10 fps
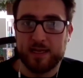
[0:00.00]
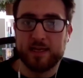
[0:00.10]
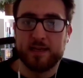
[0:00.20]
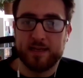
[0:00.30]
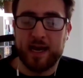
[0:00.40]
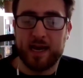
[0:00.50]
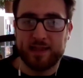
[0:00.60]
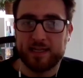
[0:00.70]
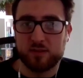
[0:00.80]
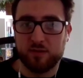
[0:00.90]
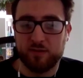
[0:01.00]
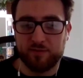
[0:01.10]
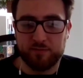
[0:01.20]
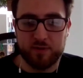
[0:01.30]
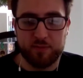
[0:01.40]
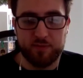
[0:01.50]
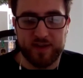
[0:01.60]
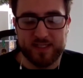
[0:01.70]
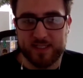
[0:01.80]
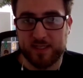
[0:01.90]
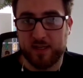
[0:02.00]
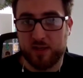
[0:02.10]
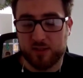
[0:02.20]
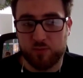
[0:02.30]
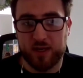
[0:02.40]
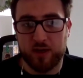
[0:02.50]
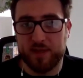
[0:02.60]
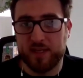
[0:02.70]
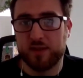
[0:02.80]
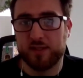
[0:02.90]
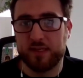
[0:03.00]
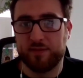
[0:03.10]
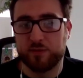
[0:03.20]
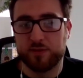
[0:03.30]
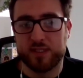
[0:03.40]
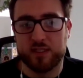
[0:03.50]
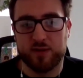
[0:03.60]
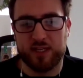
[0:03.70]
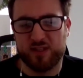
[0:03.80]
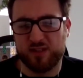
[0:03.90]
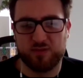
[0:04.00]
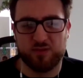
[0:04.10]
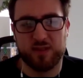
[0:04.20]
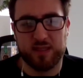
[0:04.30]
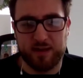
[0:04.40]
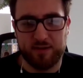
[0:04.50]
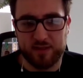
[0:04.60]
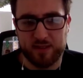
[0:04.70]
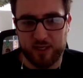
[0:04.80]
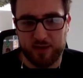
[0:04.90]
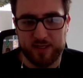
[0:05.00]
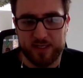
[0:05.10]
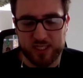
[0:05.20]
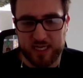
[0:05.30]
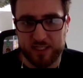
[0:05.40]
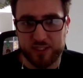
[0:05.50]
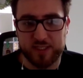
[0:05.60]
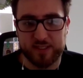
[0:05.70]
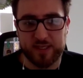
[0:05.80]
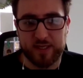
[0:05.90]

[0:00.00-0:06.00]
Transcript: it had that sort of ripple effect. And so when I'm in those difficult situations or they're in these challenges,